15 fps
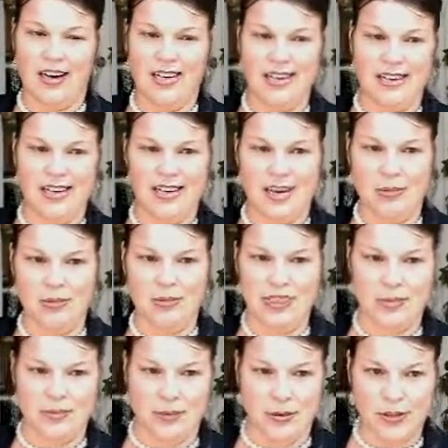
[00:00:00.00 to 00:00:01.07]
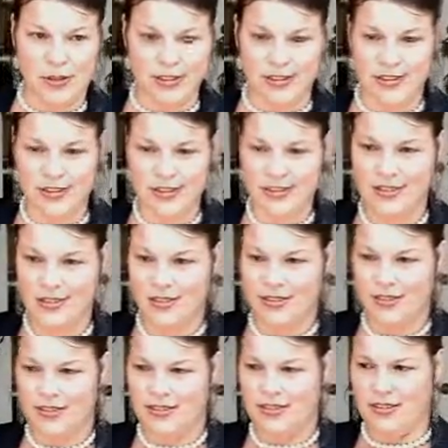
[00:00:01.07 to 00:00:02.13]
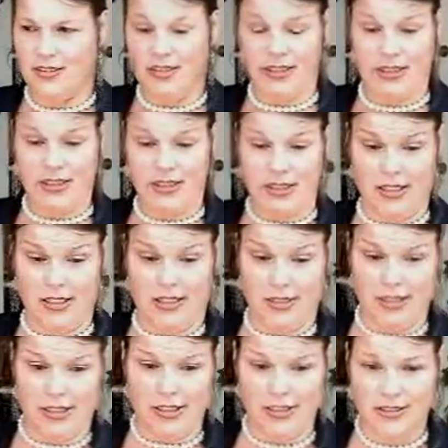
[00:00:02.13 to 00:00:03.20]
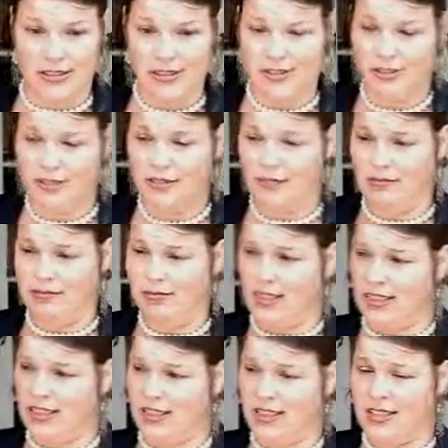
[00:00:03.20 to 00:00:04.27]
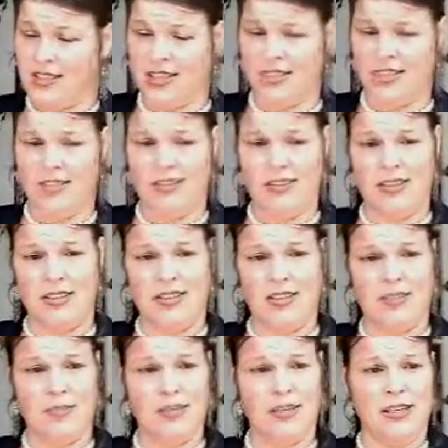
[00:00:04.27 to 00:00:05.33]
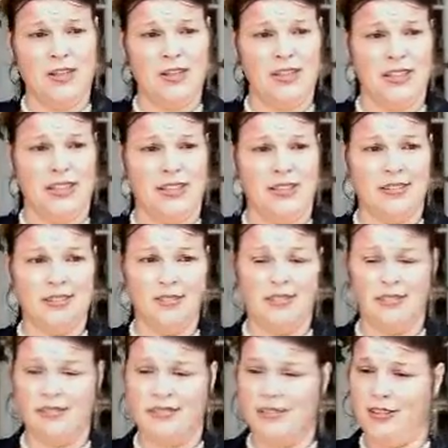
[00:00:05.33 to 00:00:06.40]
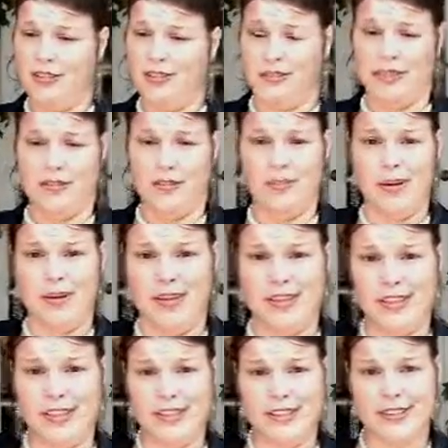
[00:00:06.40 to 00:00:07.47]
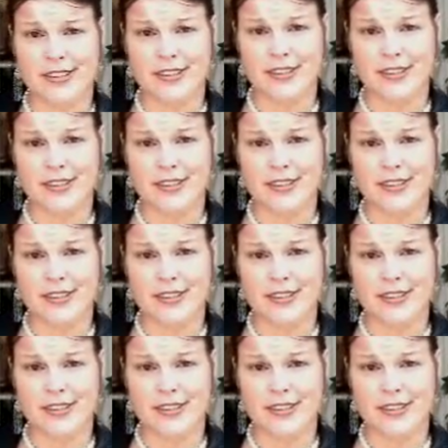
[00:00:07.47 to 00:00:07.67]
I didn't think I was up for it. Didn't think I could do it. In fact, I think I did everything that everybody else said. You'll never make it.